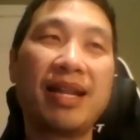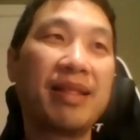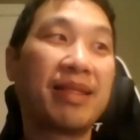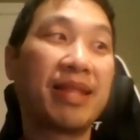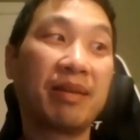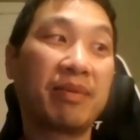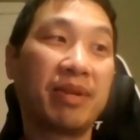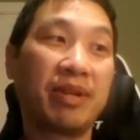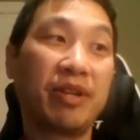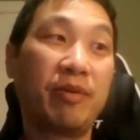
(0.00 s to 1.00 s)
didn't think,
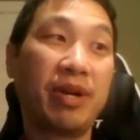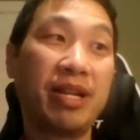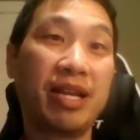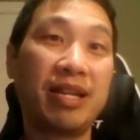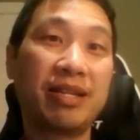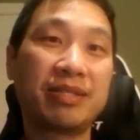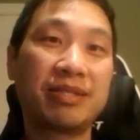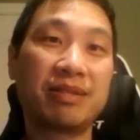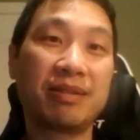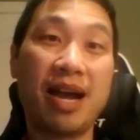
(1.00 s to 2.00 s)
you know what it
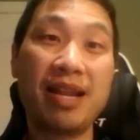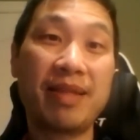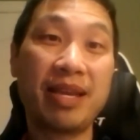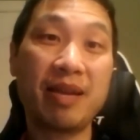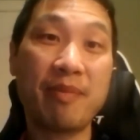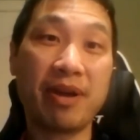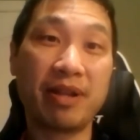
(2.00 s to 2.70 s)
is. I didn't think about